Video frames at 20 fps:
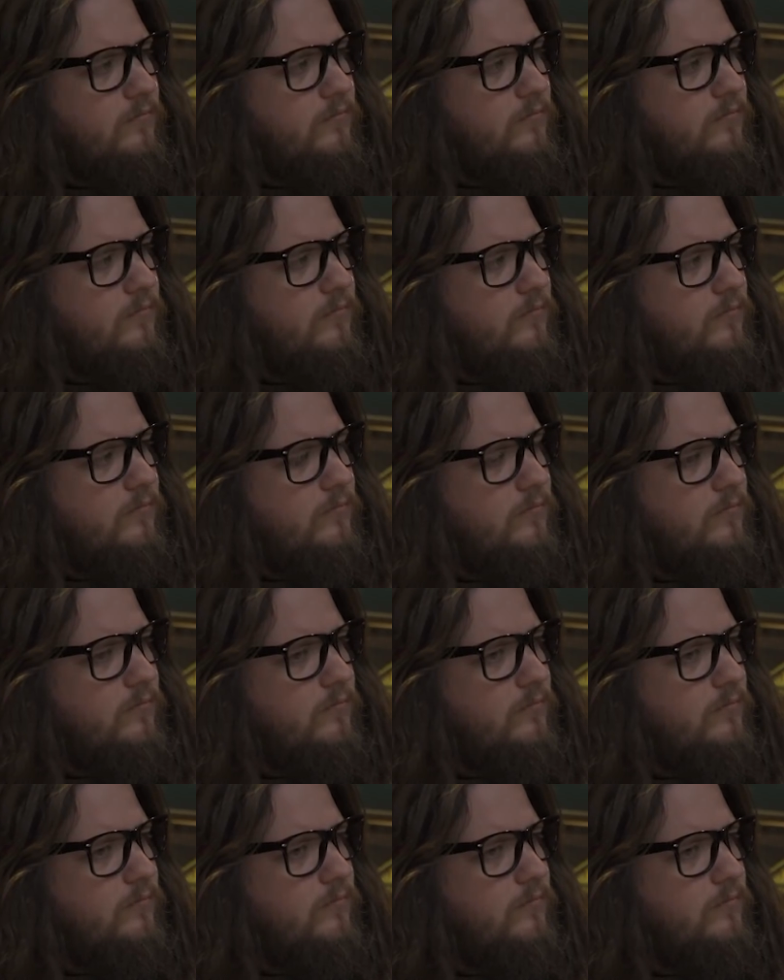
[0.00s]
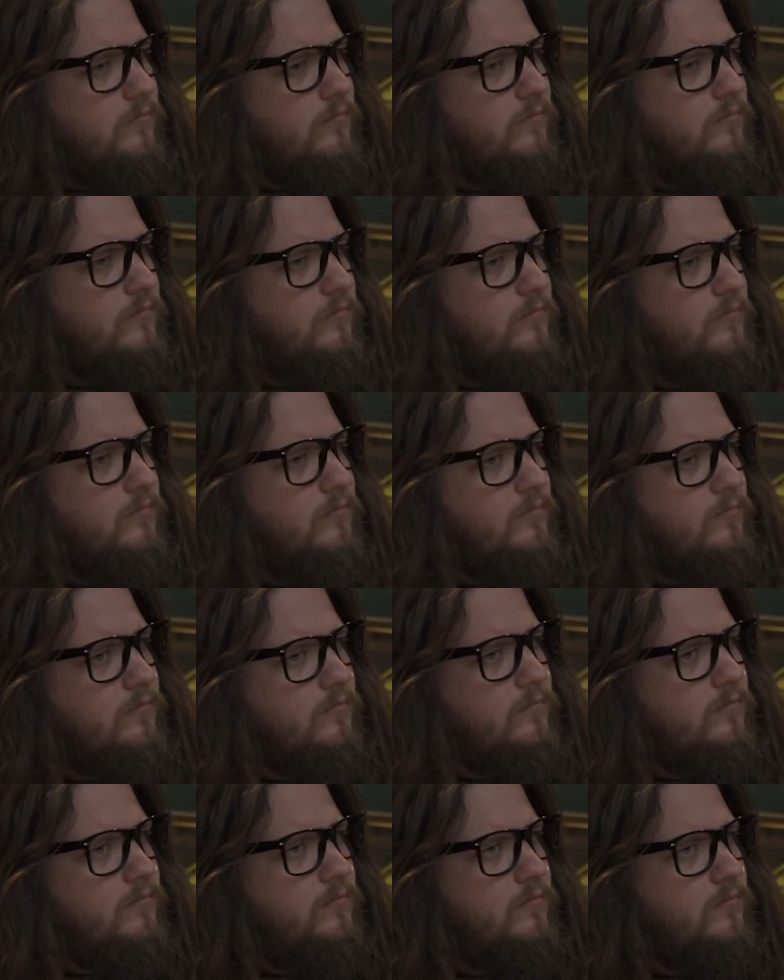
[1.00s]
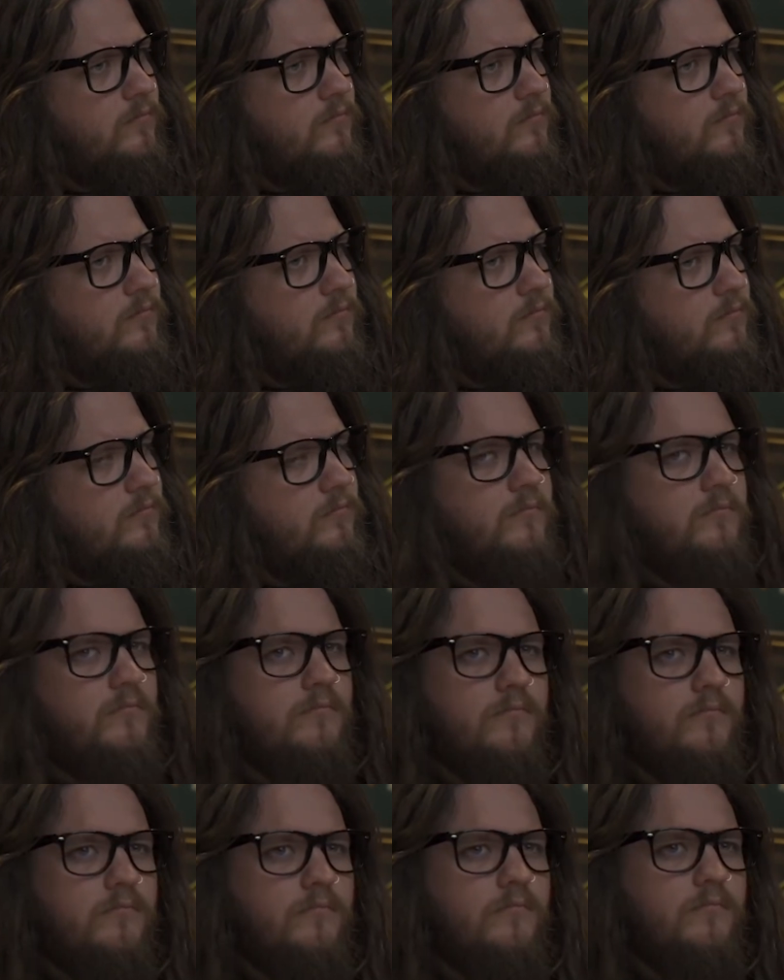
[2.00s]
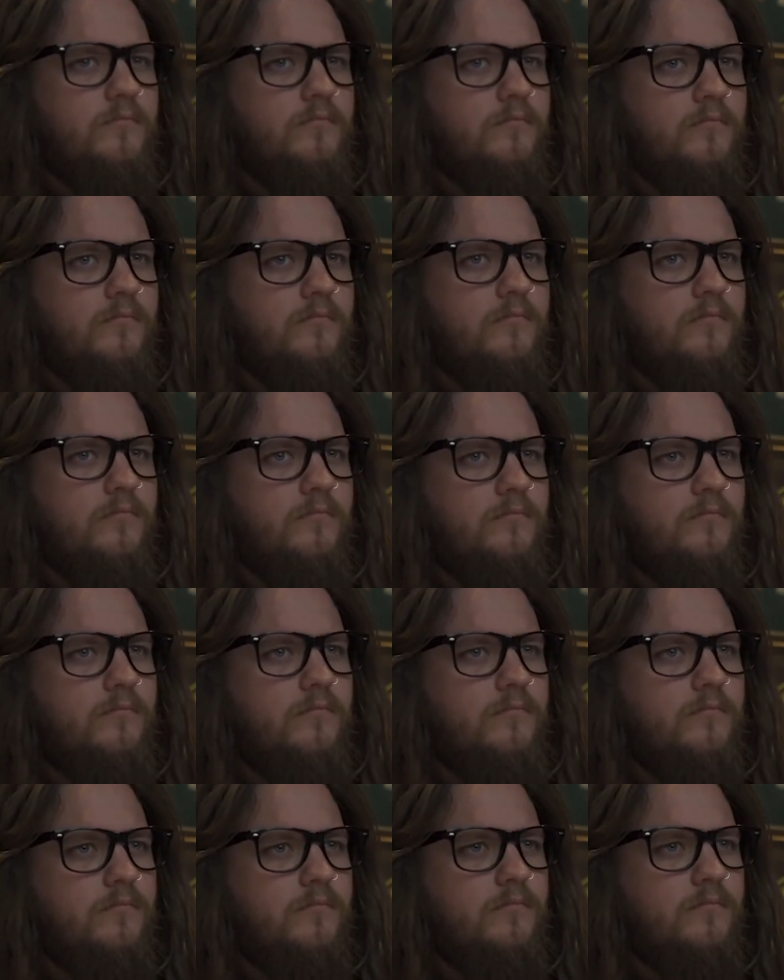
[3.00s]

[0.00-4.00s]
(silent)